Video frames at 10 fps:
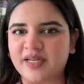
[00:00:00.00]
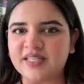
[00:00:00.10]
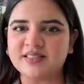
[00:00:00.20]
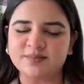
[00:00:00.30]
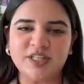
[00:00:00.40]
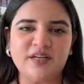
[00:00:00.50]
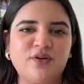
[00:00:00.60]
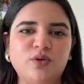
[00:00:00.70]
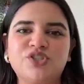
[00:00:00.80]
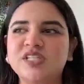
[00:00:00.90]
Because
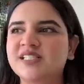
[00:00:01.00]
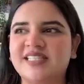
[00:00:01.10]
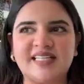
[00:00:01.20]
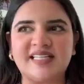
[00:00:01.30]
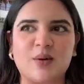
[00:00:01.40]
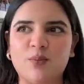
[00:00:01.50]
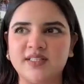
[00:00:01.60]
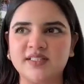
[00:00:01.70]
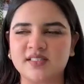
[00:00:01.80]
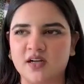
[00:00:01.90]
if you just see
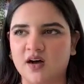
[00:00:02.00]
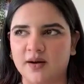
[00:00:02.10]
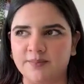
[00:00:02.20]
someone's